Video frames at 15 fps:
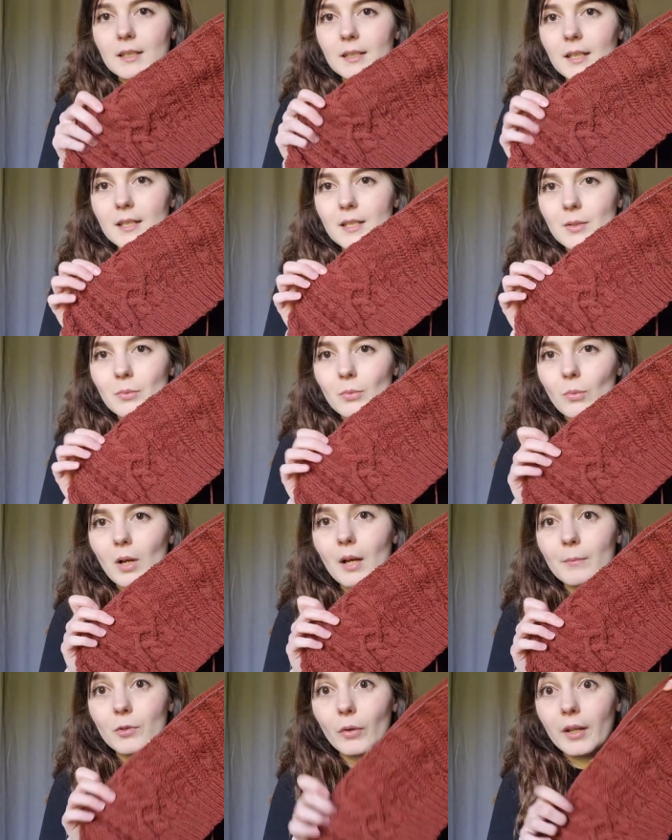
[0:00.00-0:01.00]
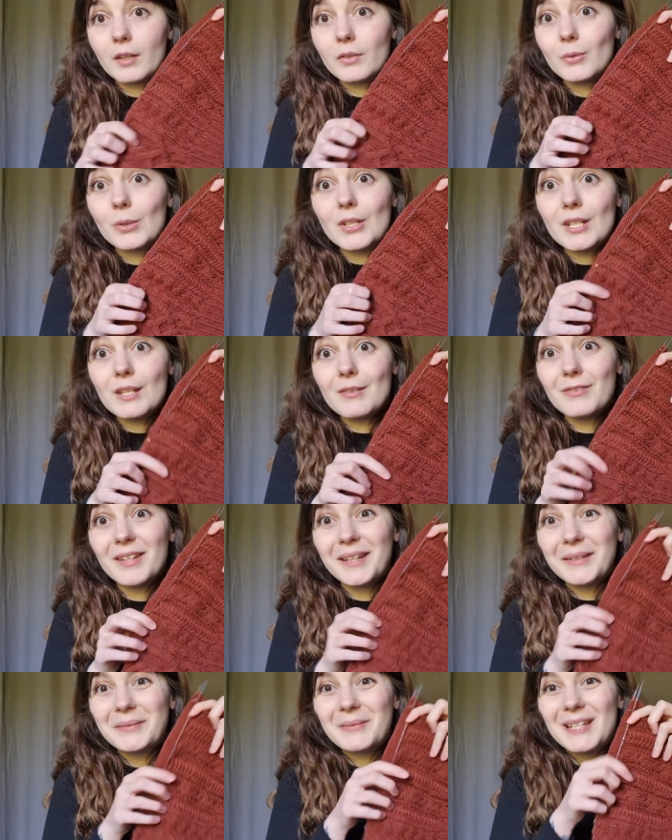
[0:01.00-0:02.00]
That's what I'm trying to achieve,
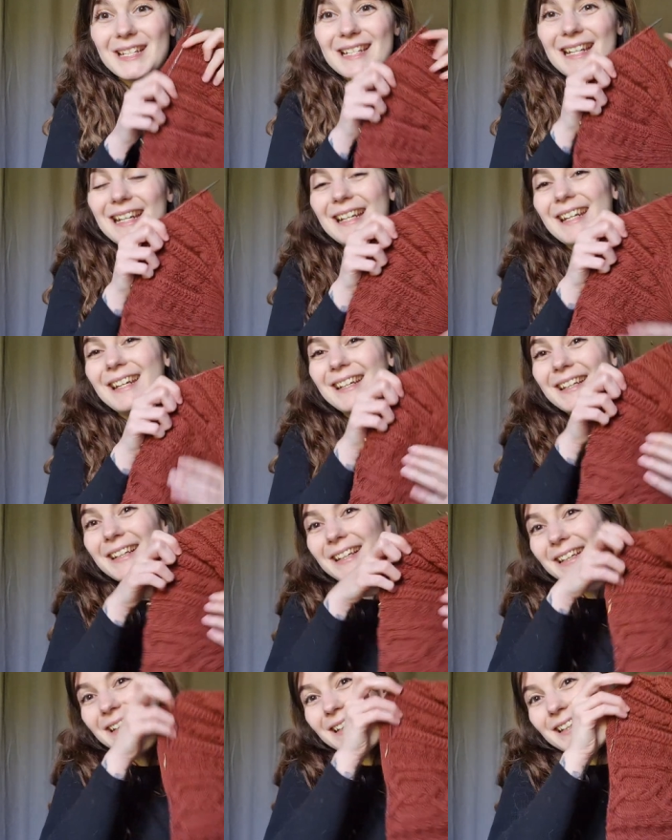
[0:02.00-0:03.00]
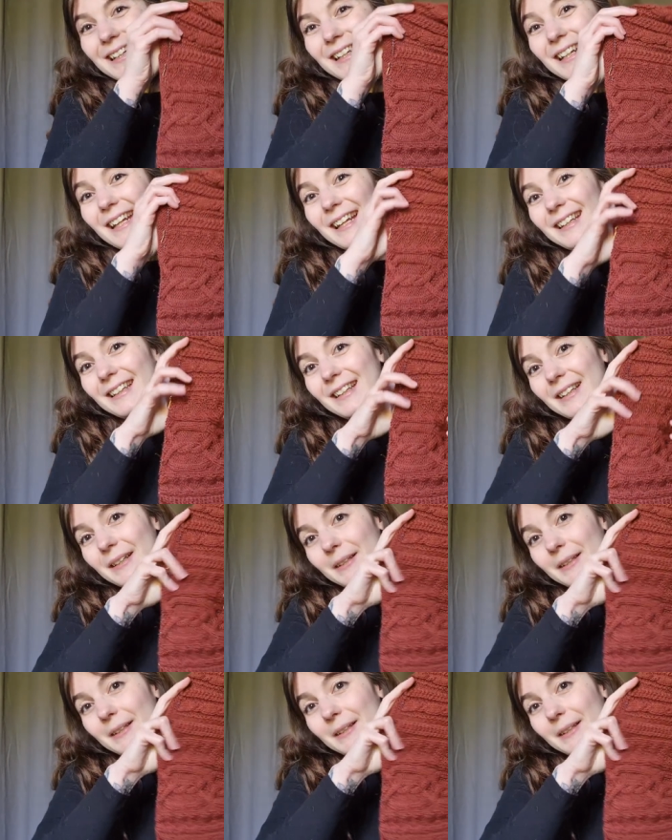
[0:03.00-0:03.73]
basically. And